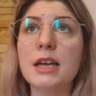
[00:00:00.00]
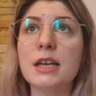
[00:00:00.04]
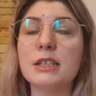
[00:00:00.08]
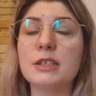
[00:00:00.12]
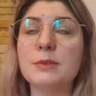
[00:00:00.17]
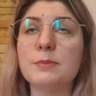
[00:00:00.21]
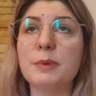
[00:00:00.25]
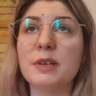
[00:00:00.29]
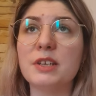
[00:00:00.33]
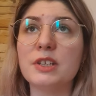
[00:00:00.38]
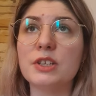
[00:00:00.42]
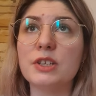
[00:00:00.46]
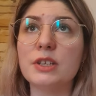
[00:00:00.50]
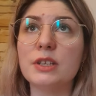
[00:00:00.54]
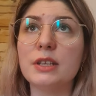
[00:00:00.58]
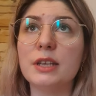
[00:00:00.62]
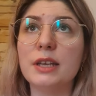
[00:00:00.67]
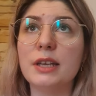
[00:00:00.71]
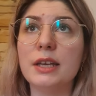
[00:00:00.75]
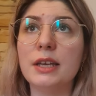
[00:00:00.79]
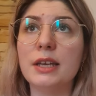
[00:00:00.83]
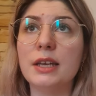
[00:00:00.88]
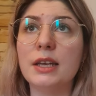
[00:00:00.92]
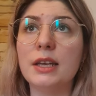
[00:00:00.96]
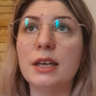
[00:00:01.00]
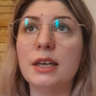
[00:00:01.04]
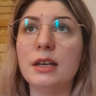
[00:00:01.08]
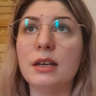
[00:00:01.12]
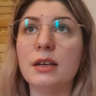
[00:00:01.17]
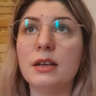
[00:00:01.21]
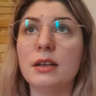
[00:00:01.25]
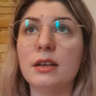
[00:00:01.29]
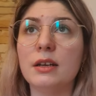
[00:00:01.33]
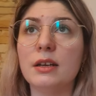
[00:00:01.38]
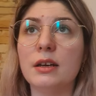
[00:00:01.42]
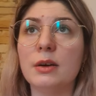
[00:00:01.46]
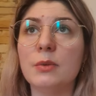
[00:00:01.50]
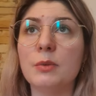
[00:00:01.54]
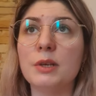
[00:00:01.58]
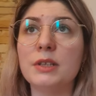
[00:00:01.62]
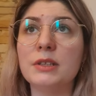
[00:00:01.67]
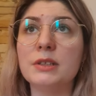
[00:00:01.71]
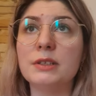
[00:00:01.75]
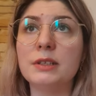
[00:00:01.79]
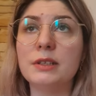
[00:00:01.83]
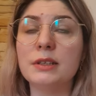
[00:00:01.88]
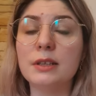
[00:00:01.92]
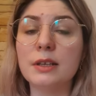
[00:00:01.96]
especially
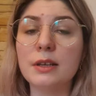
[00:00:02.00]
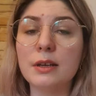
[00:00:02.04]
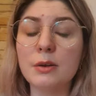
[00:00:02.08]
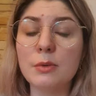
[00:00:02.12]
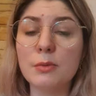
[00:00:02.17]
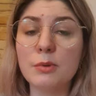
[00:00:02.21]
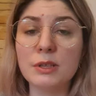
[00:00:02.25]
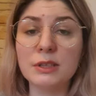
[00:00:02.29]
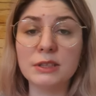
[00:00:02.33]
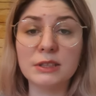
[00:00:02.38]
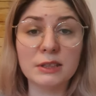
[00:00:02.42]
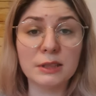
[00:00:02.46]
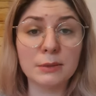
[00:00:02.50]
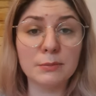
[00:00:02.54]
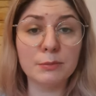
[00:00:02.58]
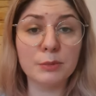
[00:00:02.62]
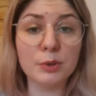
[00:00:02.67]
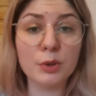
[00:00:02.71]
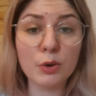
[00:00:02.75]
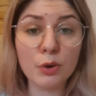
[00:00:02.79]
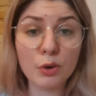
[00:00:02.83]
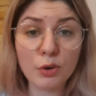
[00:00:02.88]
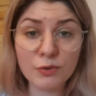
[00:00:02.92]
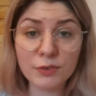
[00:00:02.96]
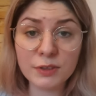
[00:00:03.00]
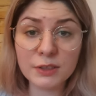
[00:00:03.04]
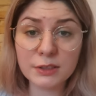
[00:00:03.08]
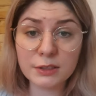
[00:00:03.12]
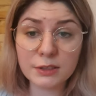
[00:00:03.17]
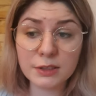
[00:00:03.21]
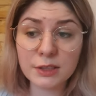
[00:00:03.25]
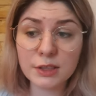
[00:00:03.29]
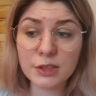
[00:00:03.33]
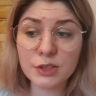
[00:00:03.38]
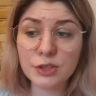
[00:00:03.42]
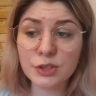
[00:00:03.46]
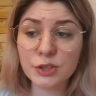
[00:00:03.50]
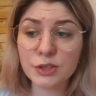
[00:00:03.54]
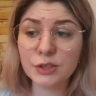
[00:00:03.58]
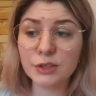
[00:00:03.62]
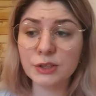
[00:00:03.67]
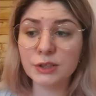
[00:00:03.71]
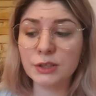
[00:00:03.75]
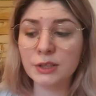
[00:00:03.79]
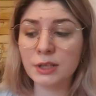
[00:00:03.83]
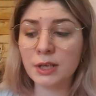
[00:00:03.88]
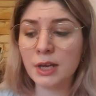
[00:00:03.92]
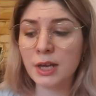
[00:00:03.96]
when dealing with some novice
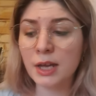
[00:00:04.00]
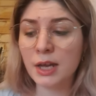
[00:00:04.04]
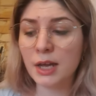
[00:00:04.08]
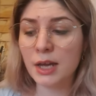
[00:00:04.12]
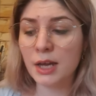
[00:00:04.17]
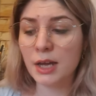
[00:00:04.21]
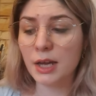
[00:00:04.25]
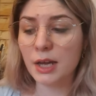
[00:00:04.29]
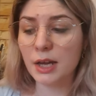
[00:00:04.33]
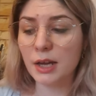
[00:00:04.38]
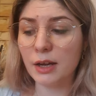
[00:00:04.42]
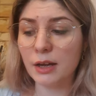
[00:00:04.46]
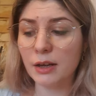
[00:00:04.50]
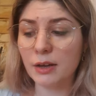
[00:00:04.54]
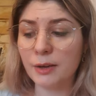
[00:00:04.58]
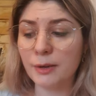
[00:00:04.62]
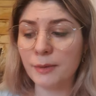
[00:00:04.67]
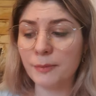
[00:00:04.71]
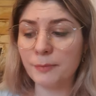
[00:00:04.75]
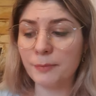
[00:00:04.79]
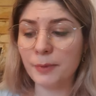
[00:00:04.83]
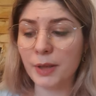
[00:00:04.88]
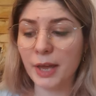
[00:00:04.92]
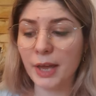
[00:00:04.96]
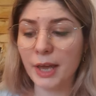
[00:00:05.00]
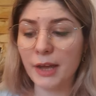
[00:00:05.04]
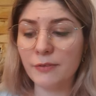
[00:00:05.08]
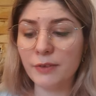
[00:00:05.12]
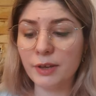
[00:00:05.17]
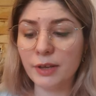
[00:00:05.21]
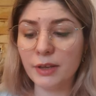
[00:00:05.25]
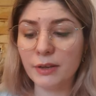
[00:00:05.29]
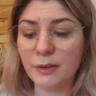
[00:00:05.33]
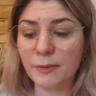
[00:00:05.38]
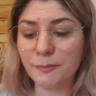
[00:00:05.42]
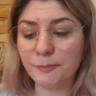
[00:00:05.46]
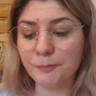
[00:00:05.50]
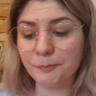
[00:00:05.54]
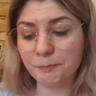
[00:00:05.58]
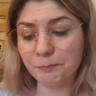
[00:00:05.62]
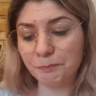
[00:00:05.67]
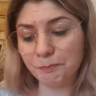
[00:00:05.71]
teachers, having